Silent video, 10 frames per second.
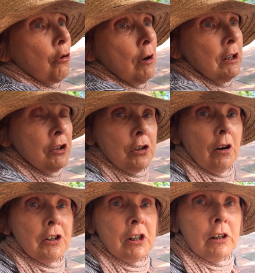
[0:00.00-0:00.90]

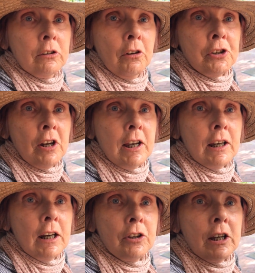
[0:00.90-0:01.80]
criticising it, not
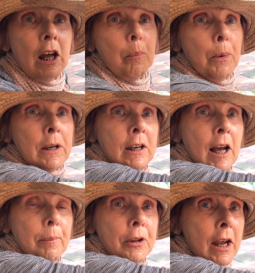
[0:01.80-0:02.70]
saying anything, and picking
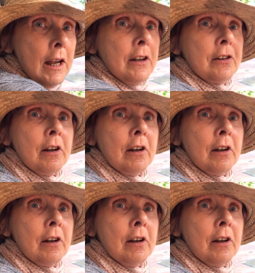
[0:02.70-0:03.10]
up their